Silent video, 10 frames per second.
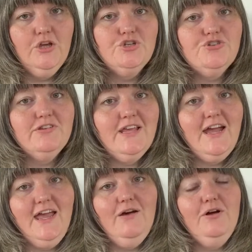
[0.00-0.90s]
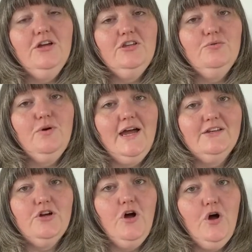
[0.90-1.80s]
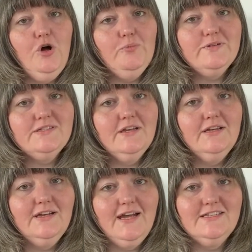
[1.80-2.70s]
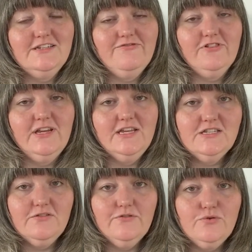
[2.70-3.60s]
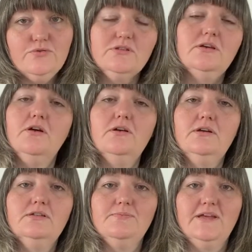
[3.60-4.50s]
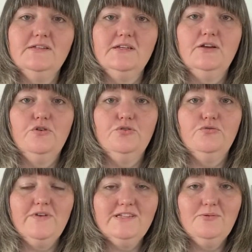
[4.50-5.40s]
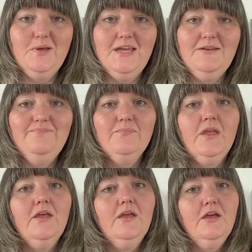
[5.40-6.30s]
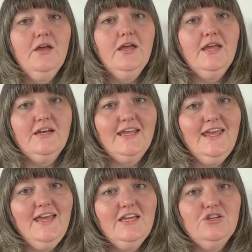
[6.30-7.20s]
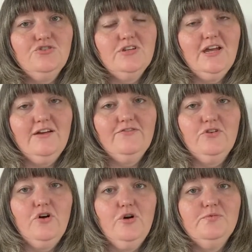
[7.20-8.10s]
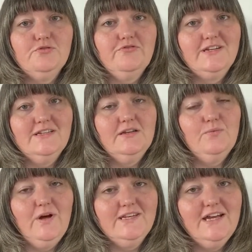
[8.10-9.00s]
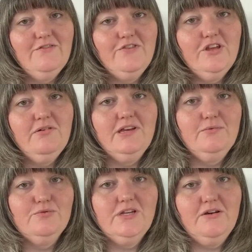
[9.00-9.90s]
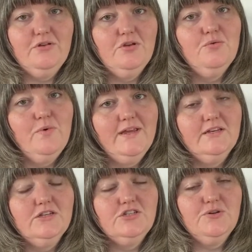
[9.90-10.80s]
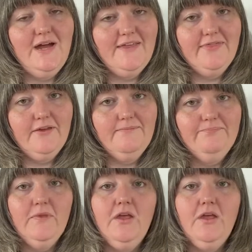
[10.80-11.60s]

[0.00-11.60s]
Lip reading: During that hour, you will add hops at different intervals, depending on your recipe. In a kit, you should have your hops already weighed out for you, and it will tell you when to add them.